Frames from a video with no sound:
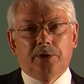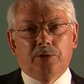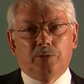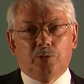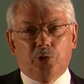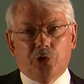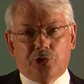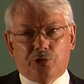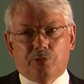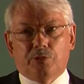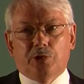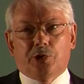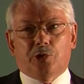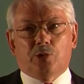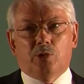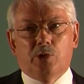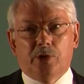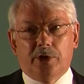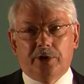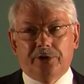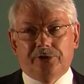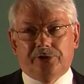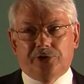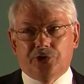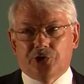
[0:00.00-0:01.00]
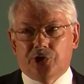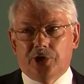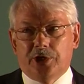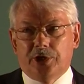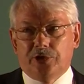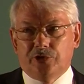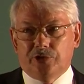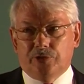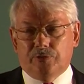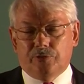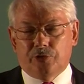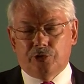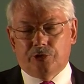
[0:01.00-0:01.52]
which requires a
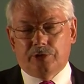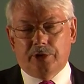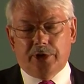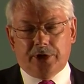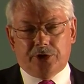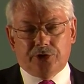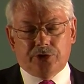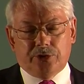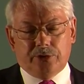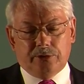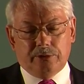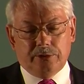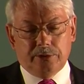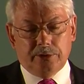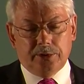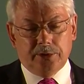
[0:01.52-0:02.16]
change of direction.